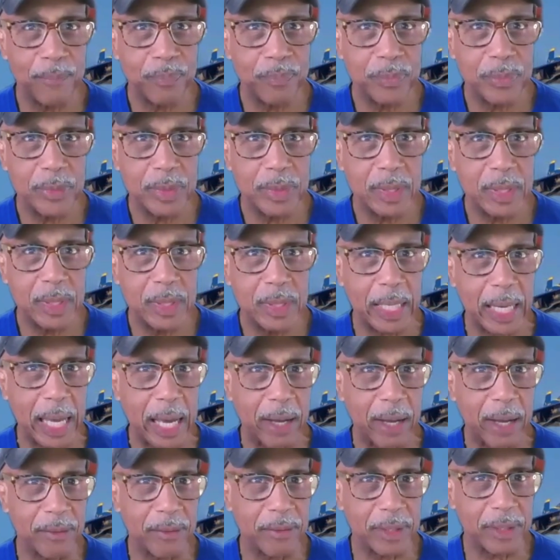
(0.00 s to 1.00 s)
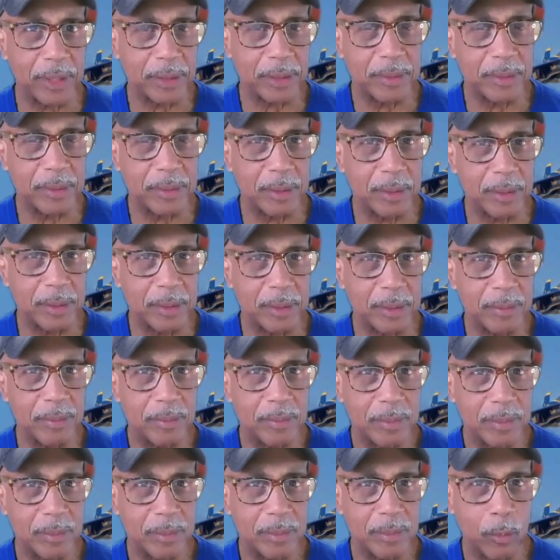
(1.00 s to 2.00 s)
bit. Get out of the
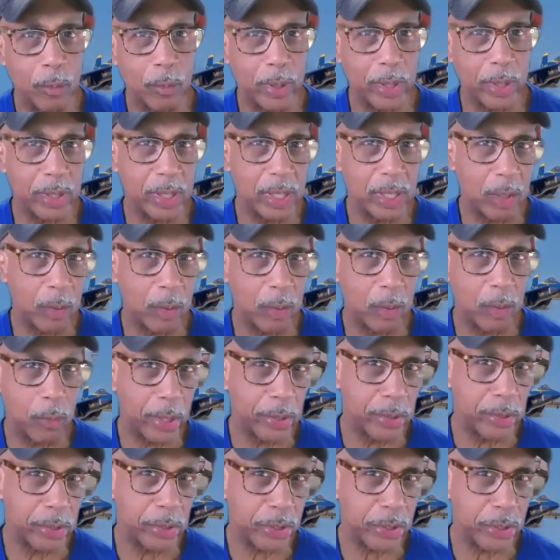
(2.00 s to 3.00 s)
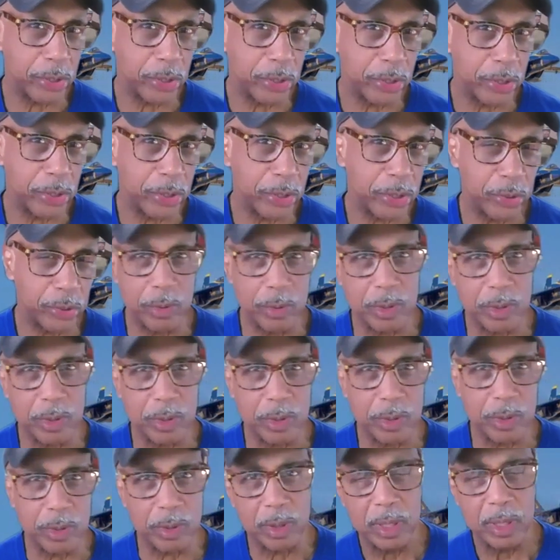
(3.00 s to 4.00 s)
the where you know wearing your
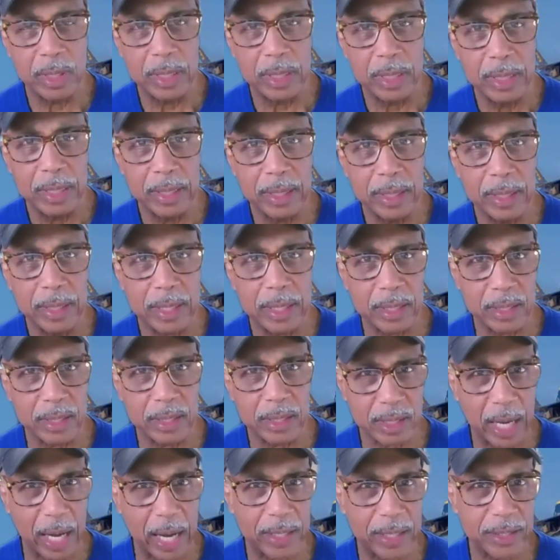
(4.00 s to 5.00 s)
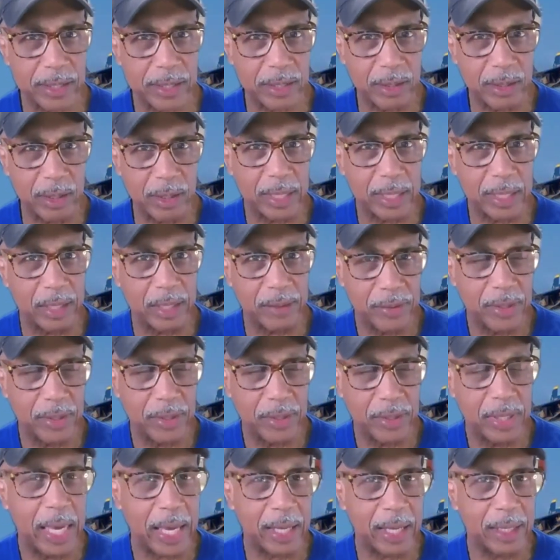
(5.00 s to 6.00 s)
shoes and and socks and all
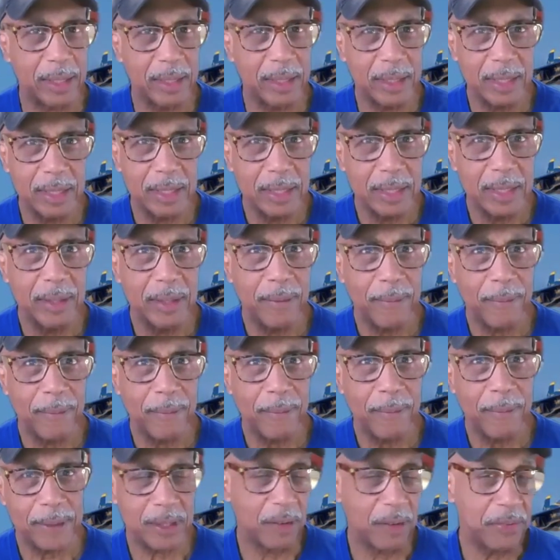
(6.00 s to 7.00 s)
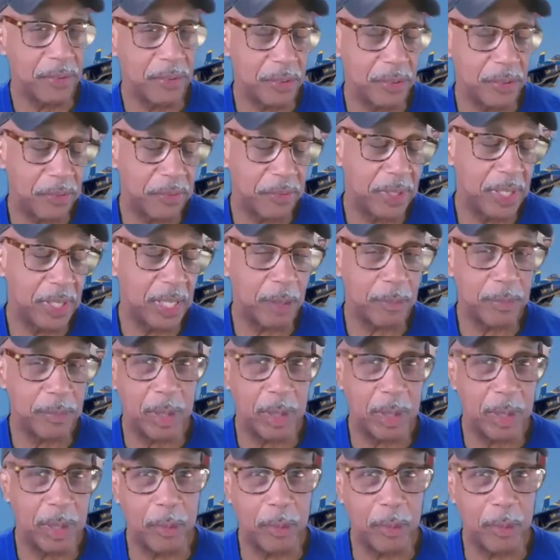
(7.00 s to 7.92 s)
that if you can toughen your feet. Get in